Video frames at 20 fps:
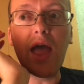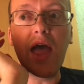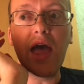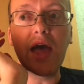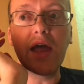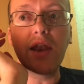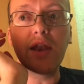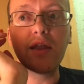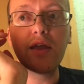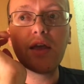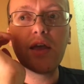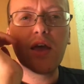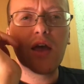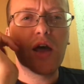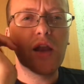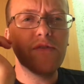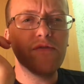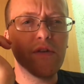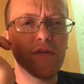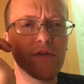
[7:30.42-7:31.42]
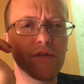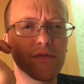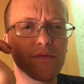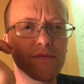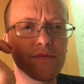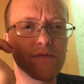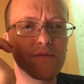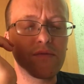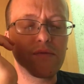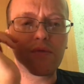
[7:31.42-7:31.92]
And if you ever,
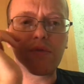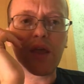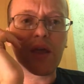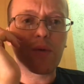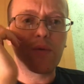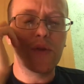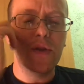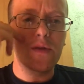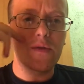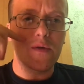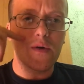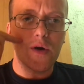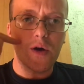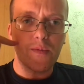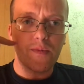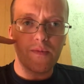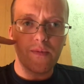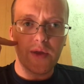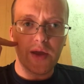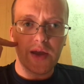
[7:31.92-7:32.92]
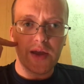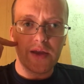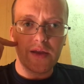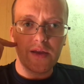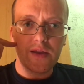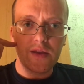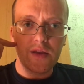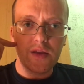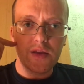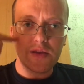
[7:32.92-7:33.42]
like when you throw up, like
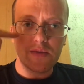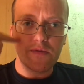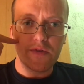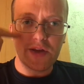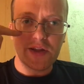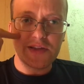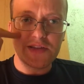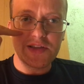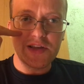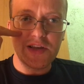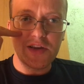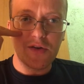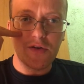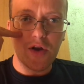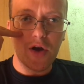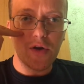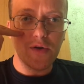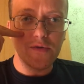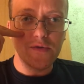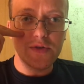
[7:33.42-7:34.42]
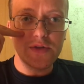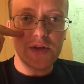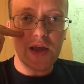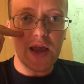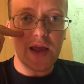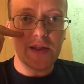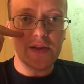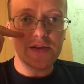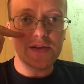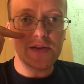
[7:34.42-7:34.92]
some of it gets in your nose,
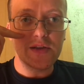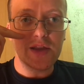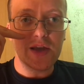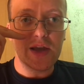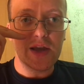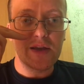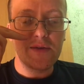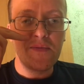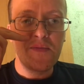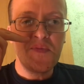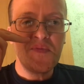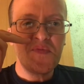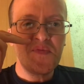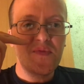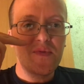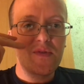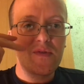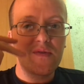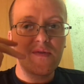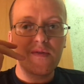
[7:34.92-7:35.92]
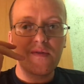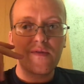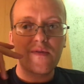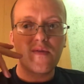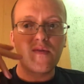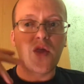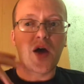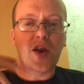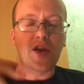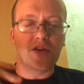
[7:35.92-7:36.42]
and so like
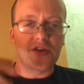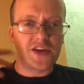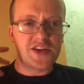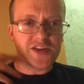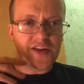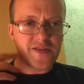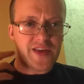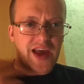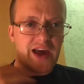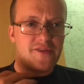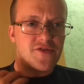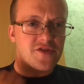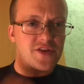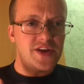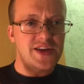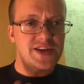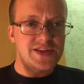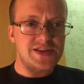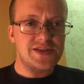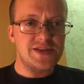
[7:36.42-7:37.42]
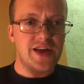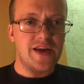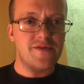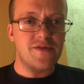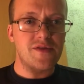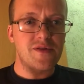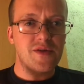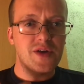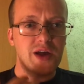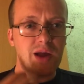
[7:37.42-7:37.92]
not only do you still have the aftertaste
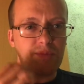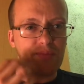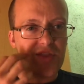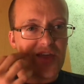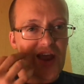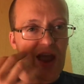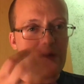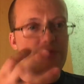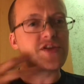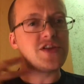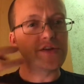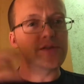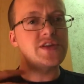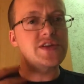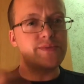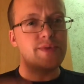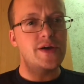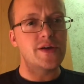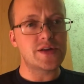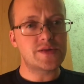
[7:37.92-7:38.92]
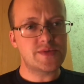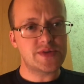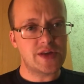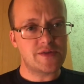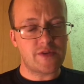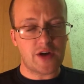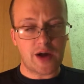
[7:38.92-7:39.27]
after throwing up, but like everything you smell smells like